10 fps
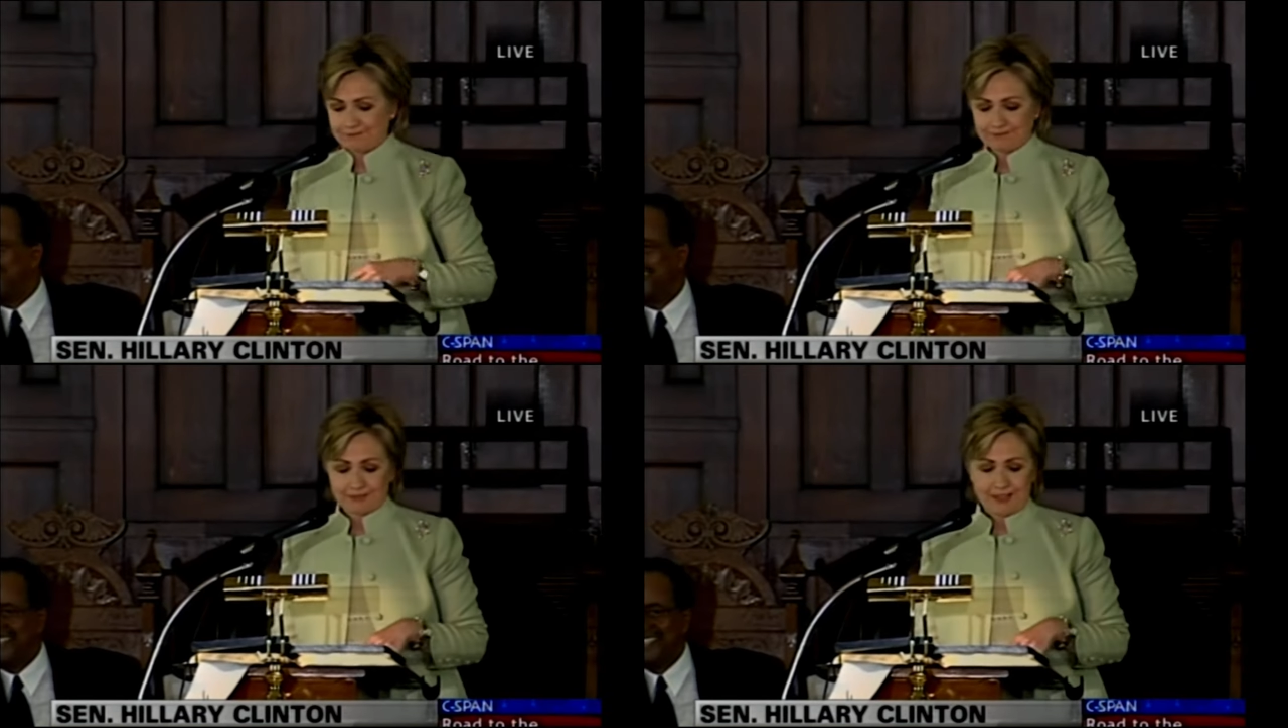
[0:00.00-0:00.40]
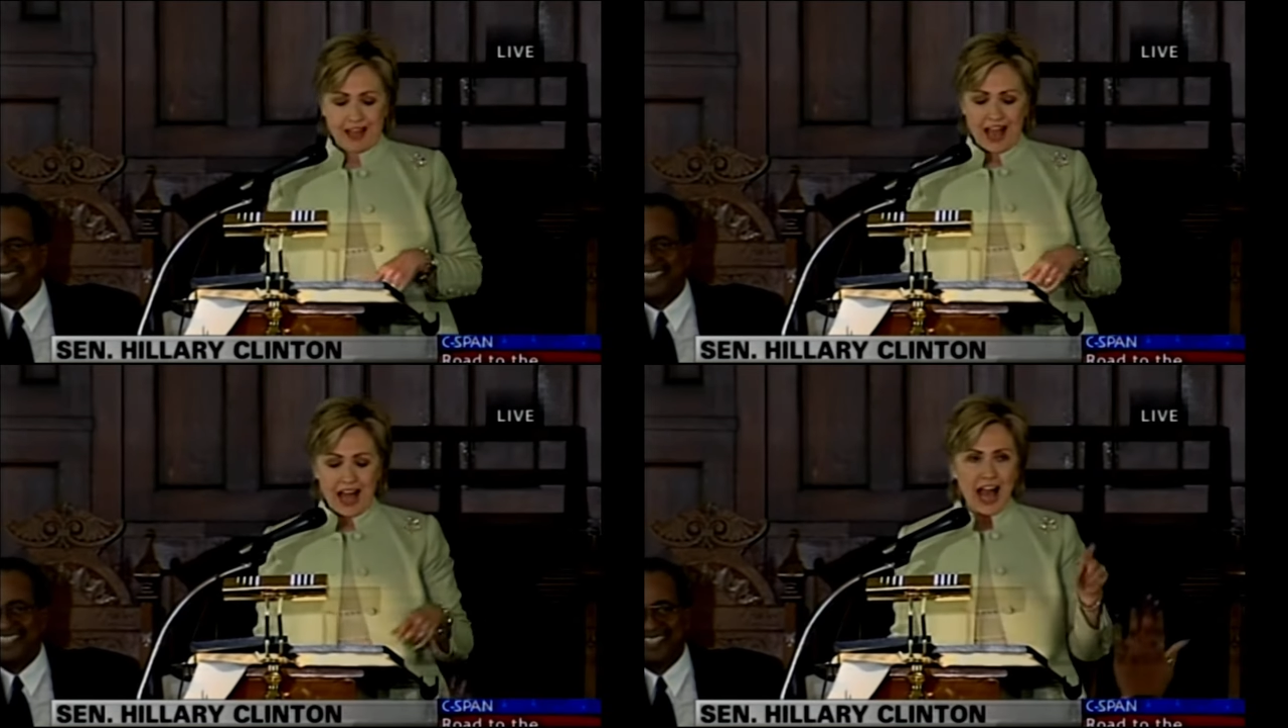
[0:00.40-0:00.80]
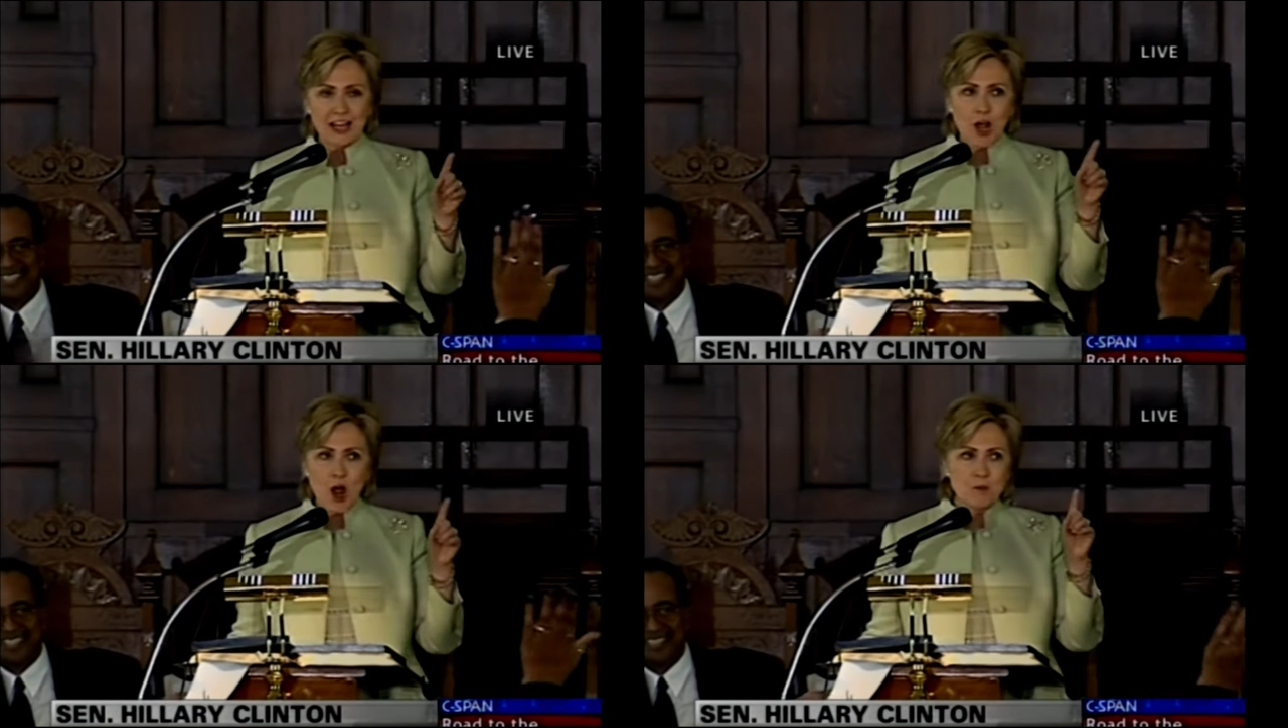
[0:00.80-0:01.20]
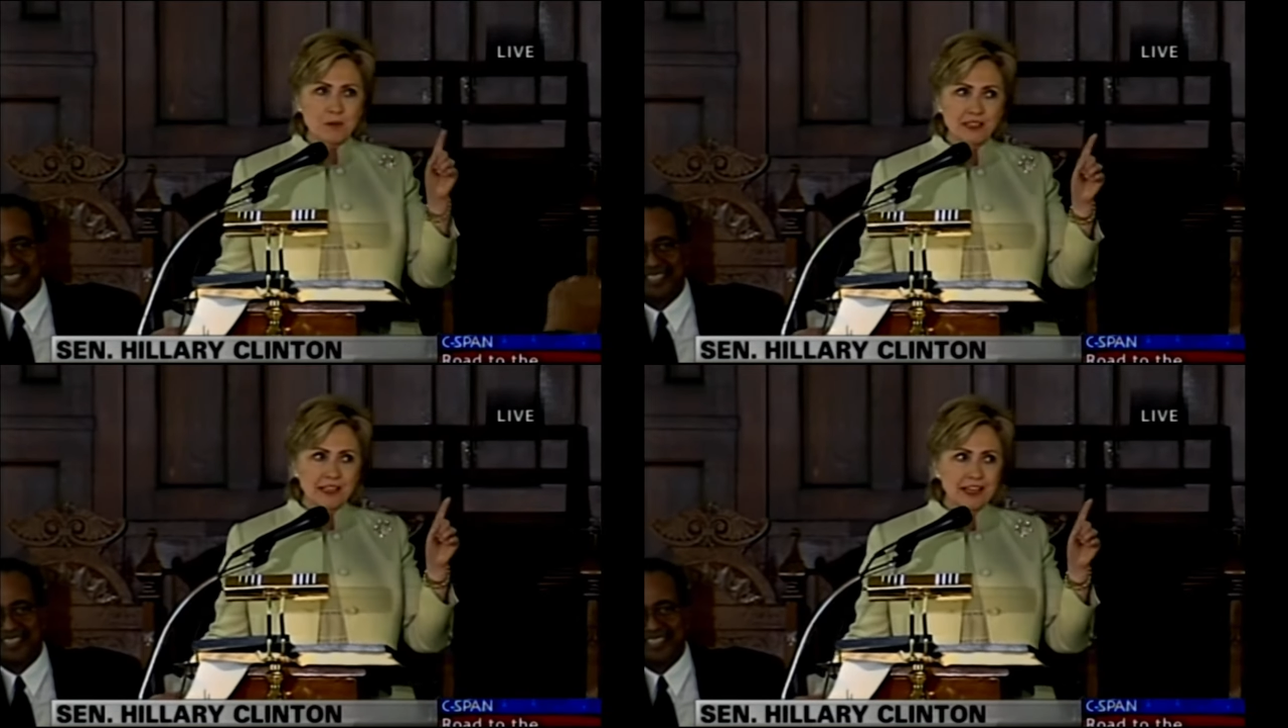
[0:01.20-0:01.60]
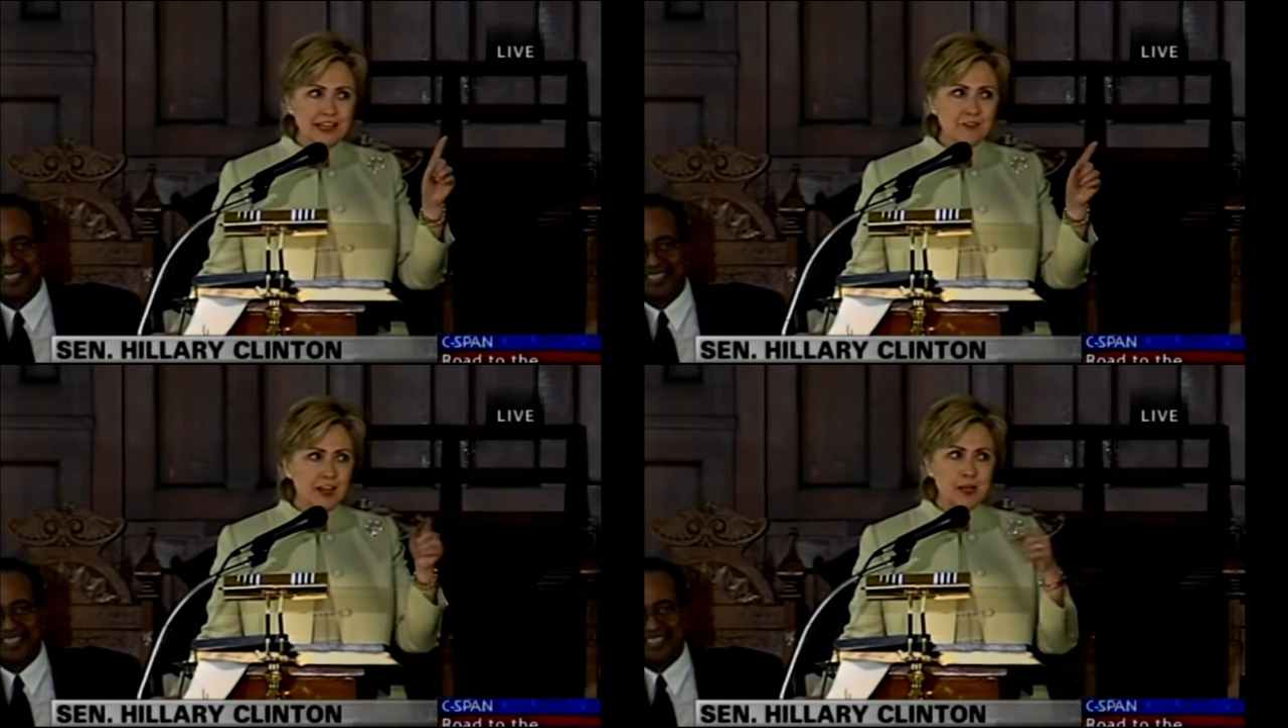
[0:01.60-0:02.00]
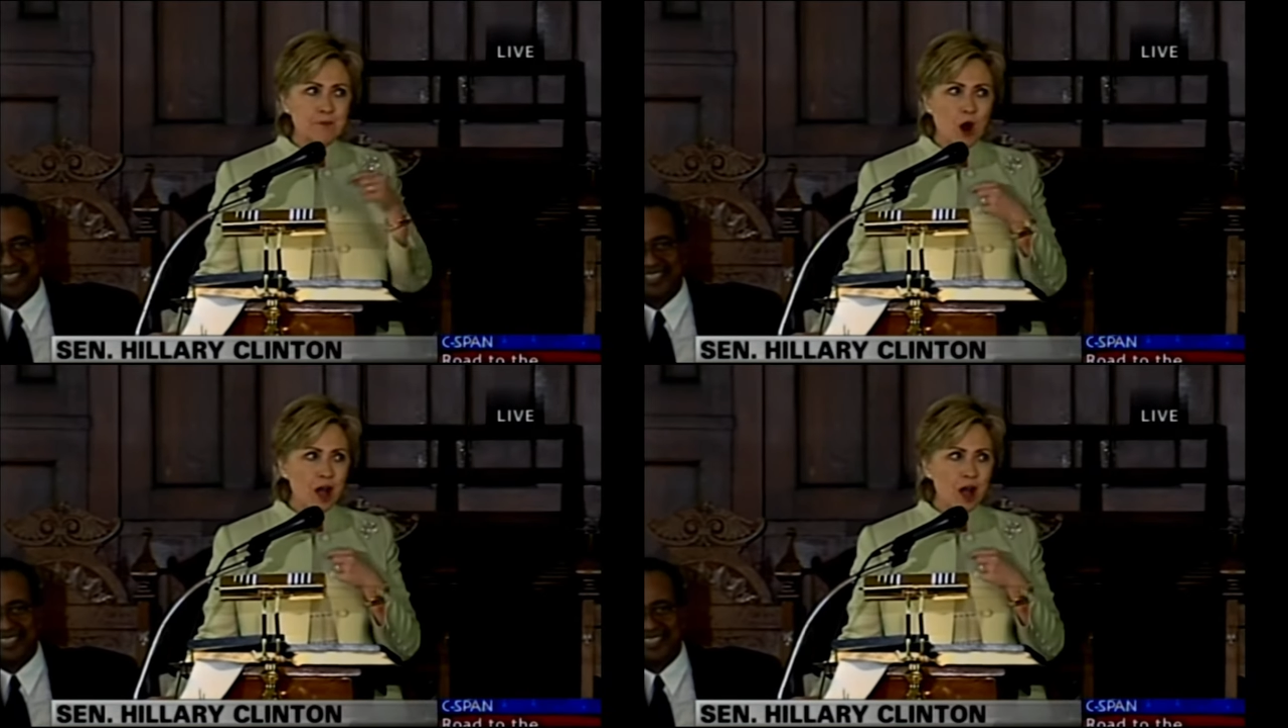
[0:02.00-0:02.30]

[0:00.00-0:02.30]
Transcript: I don't believe he